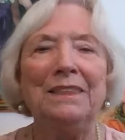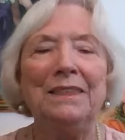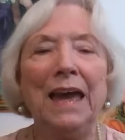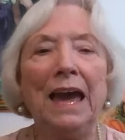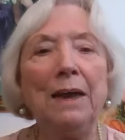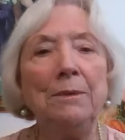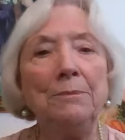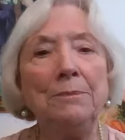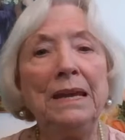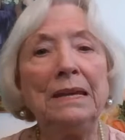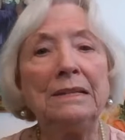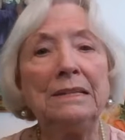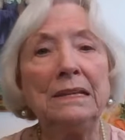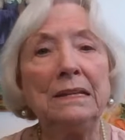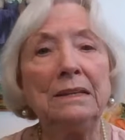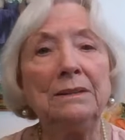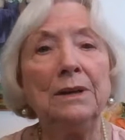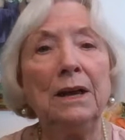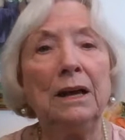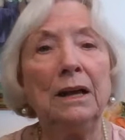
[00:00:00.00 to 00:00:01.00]
that makes
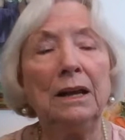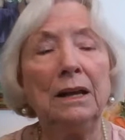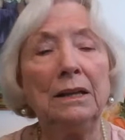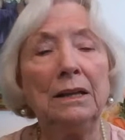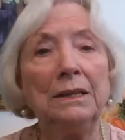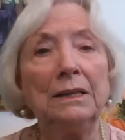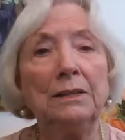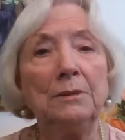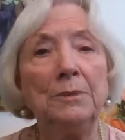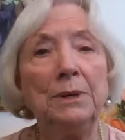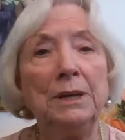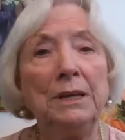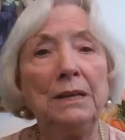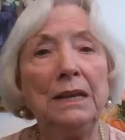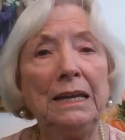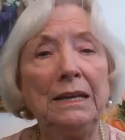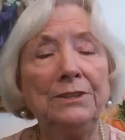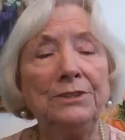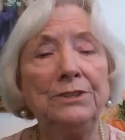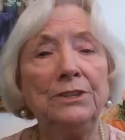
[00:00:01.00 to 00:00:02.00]
it a little bit
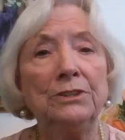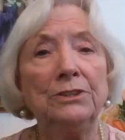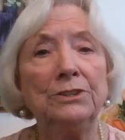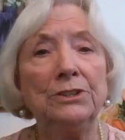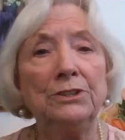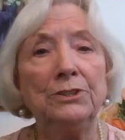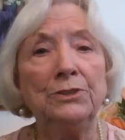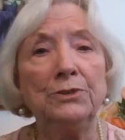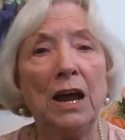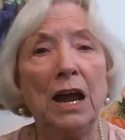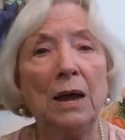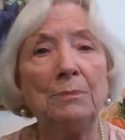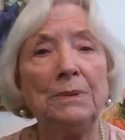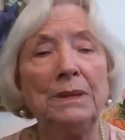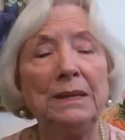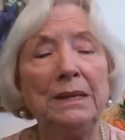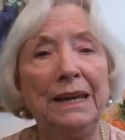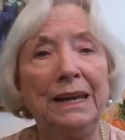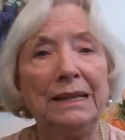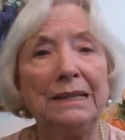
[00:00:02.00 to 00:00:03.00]
easier to
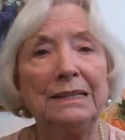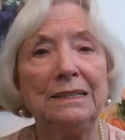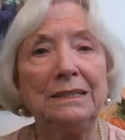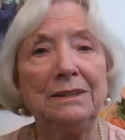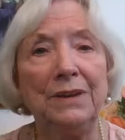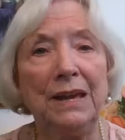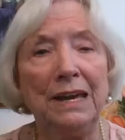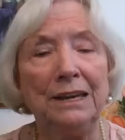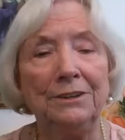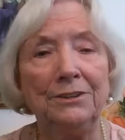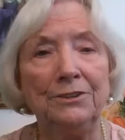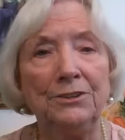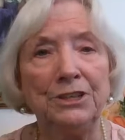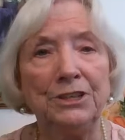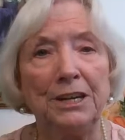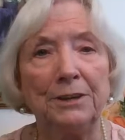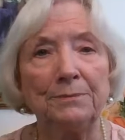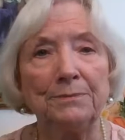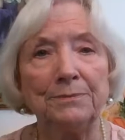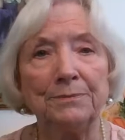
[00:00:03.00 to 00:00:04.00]
trap the negative
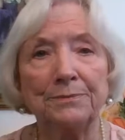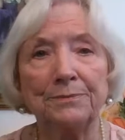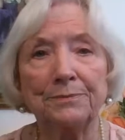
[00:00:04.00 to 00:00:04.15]
energy.